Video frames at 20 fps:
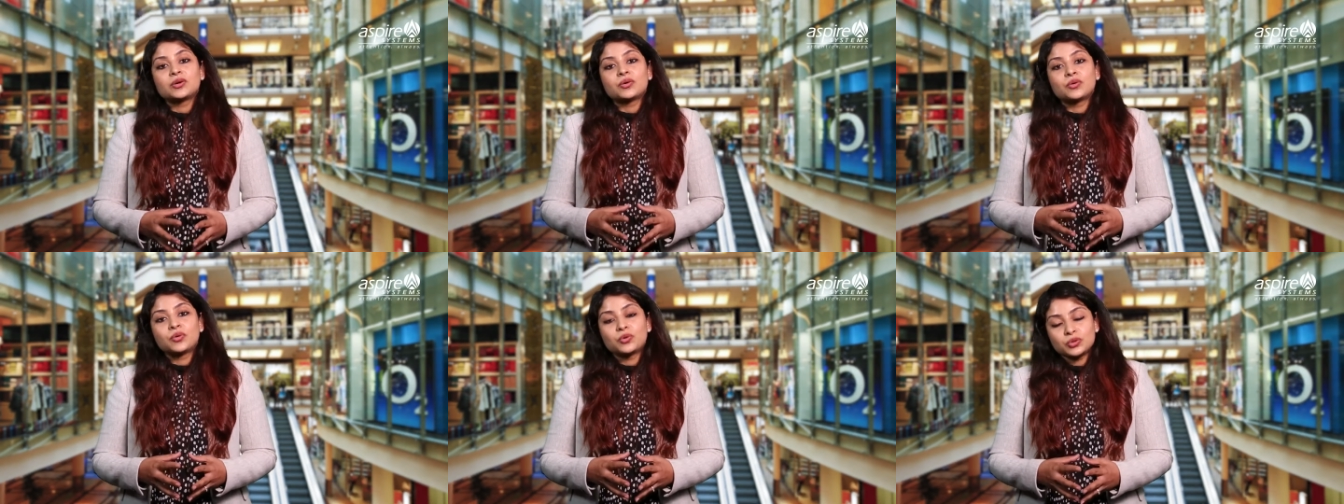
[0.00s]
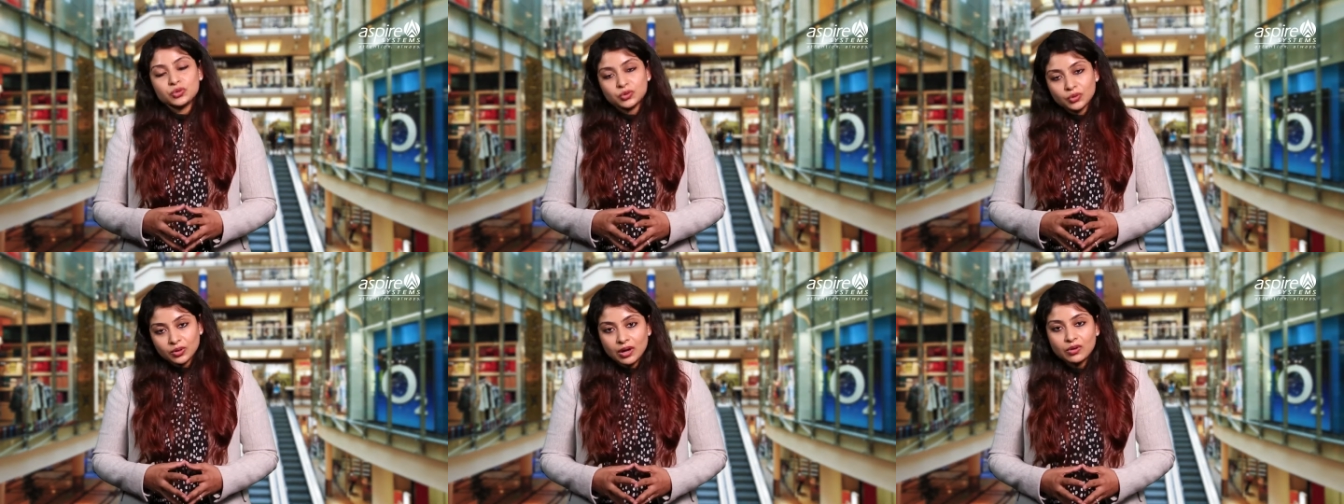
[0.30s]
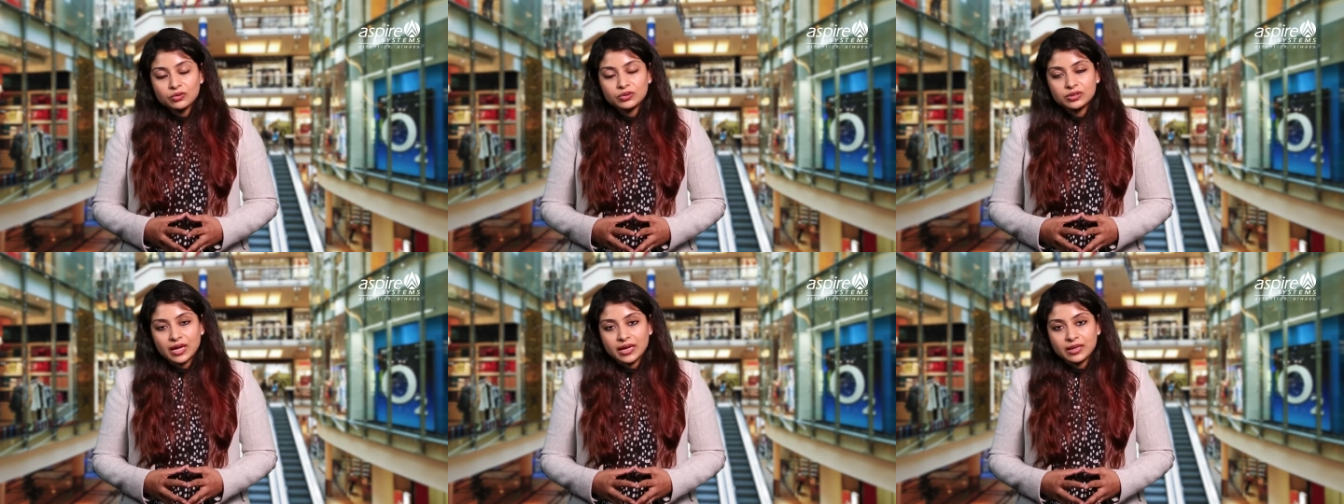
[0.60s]
who took
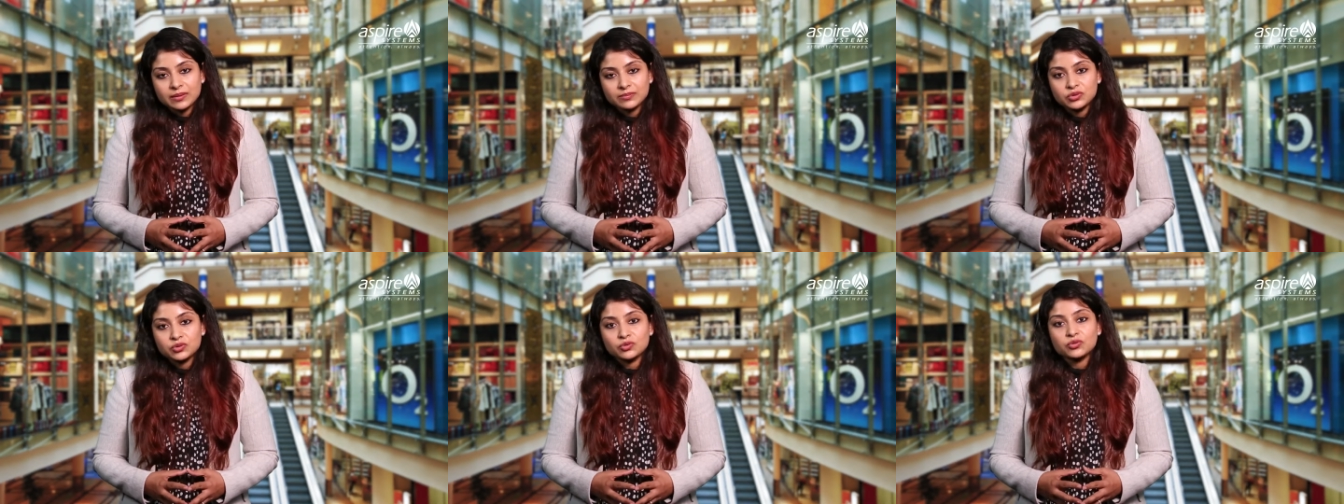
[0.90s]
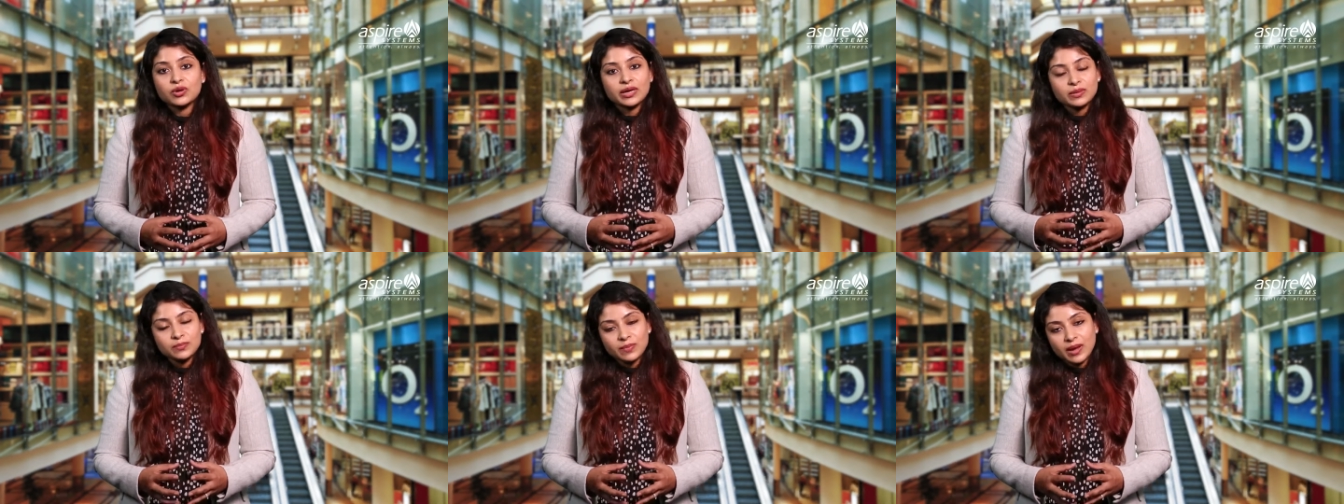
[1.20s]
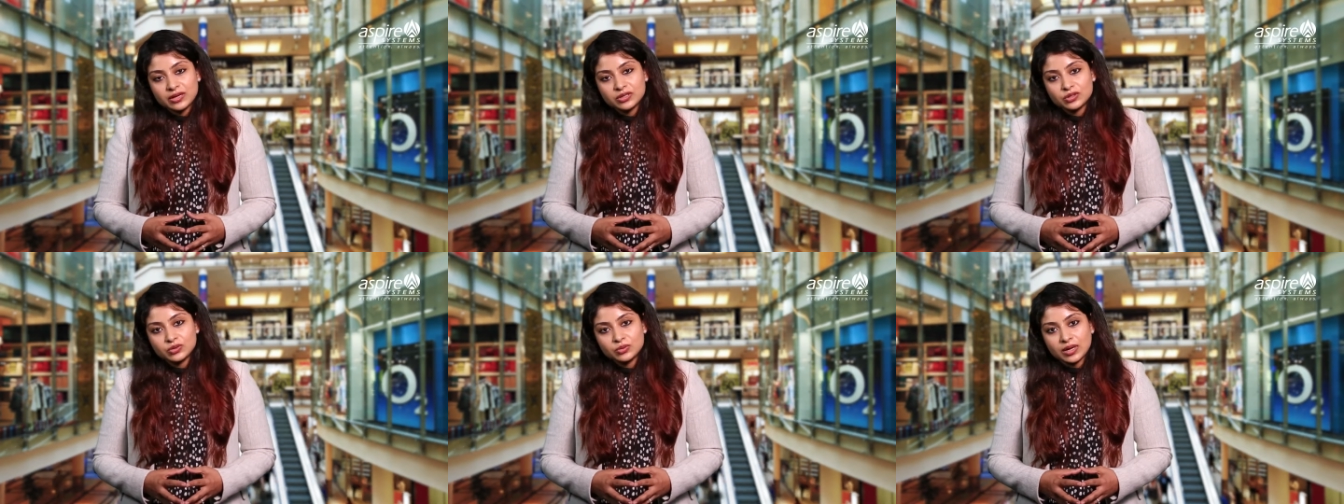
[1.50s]
out time to write
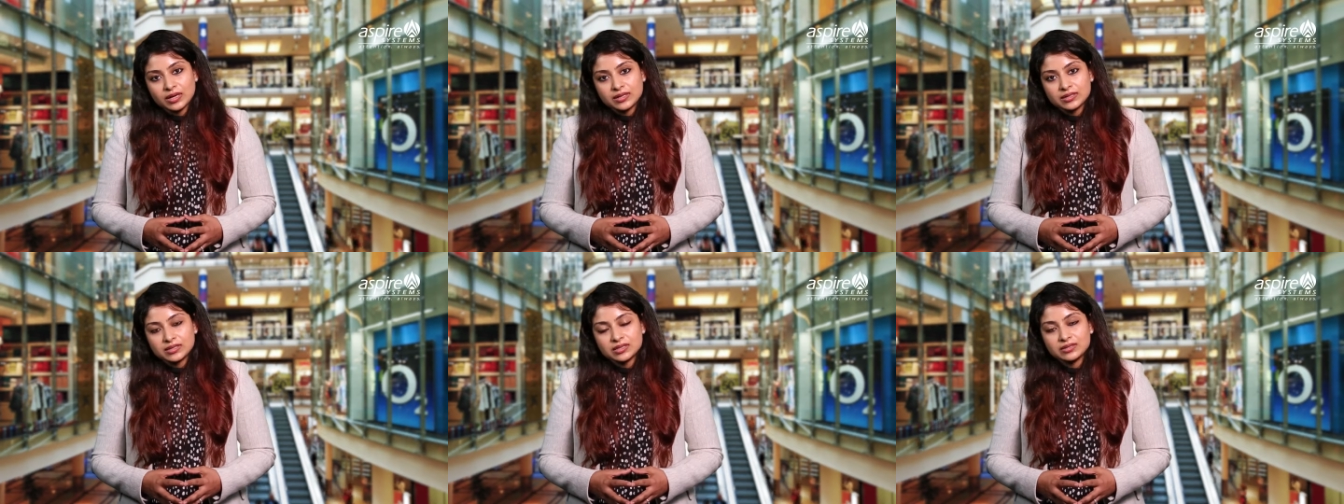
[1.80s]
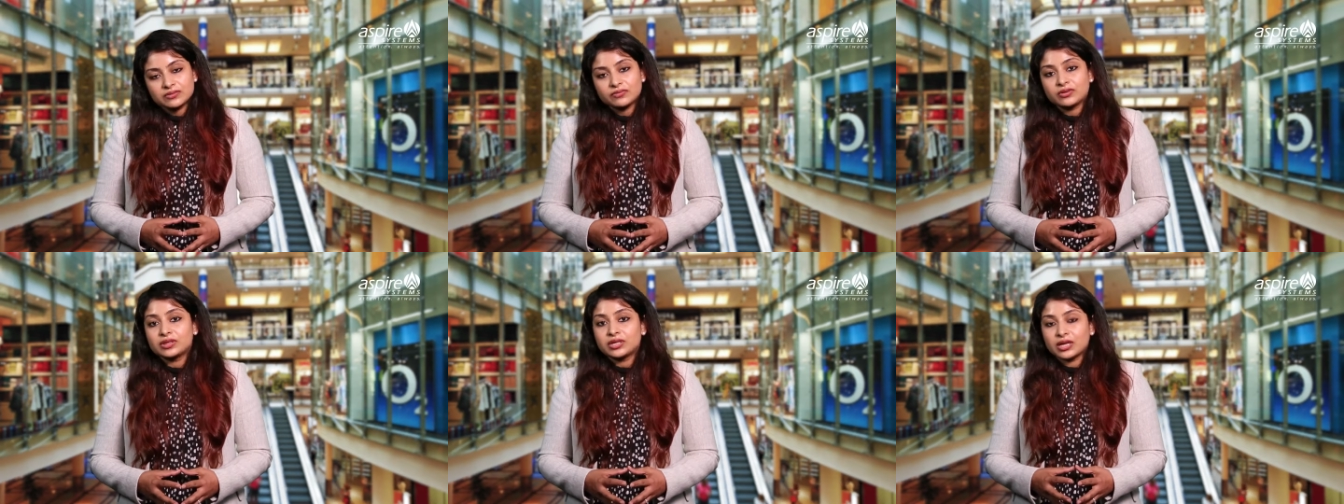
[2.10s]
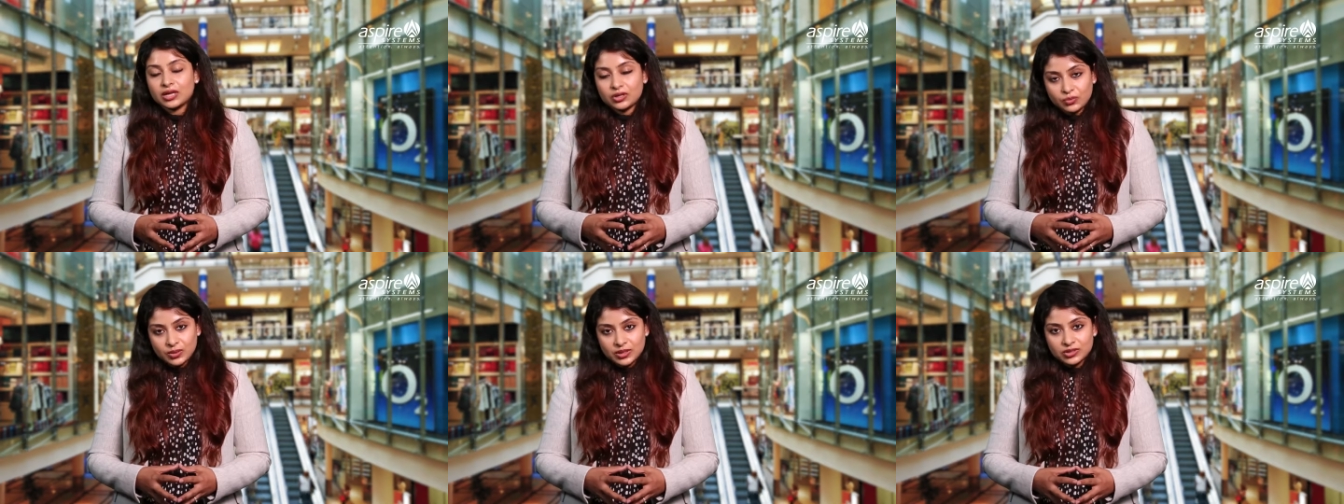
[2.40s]
back to us with
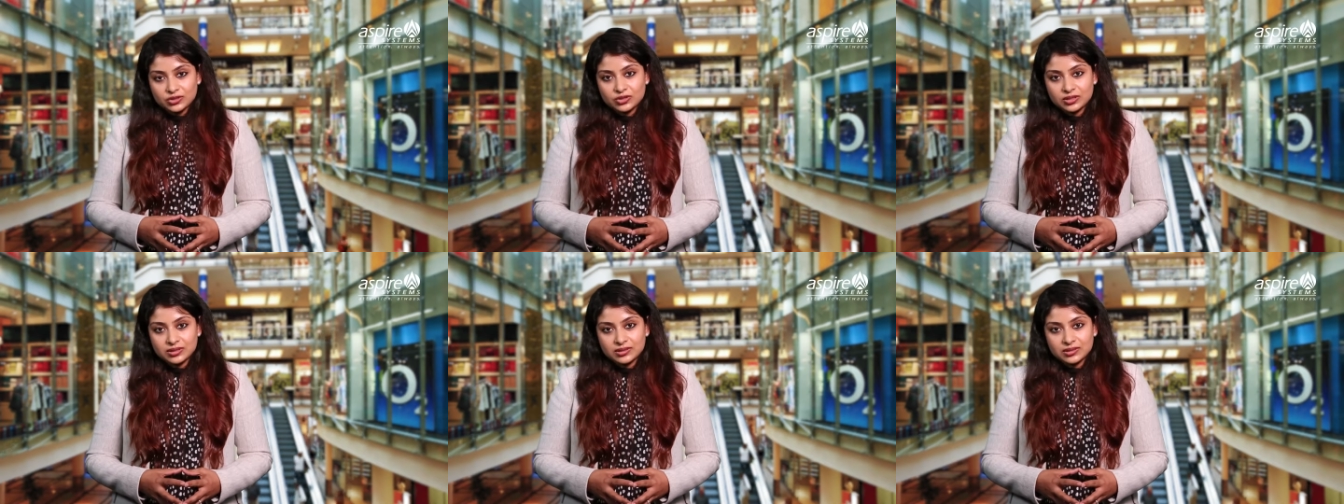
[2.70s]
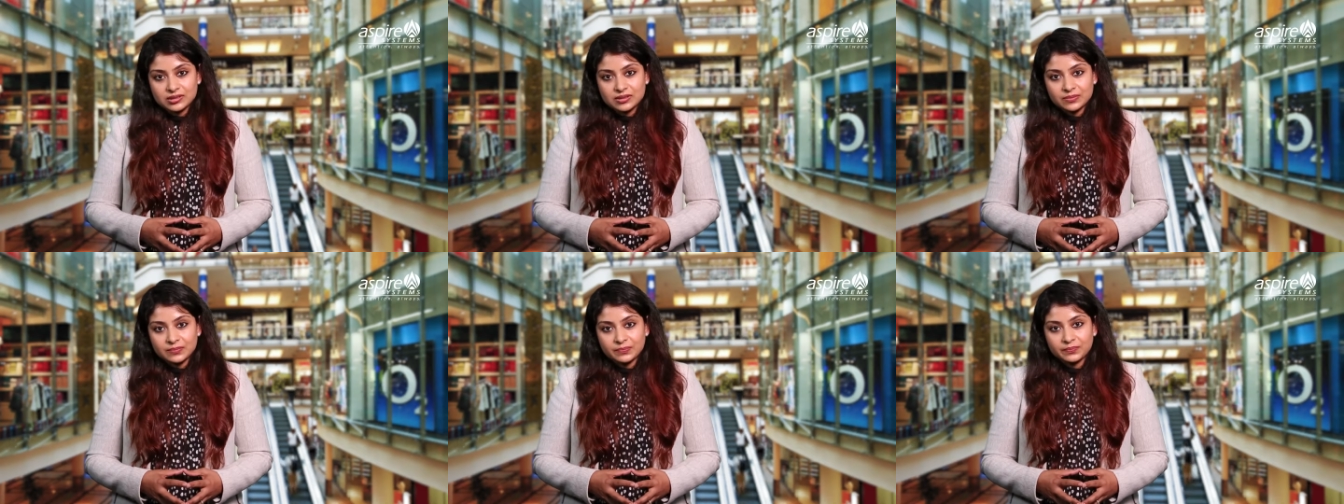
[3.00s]
their questions.